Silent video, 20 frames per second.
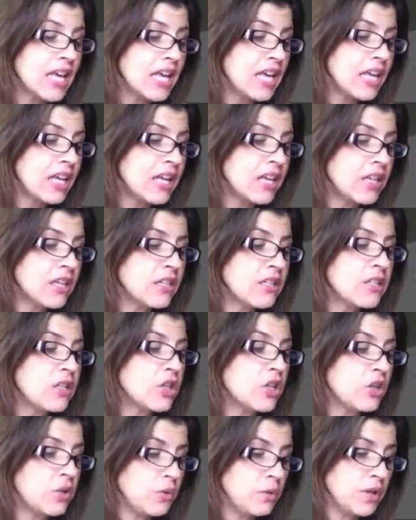is
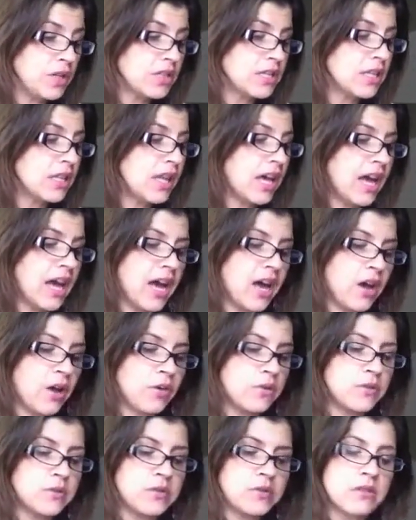units of the
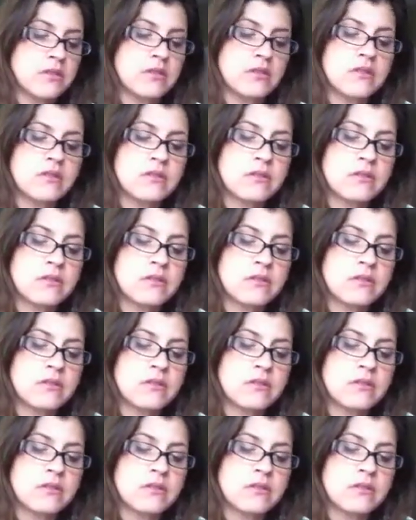house,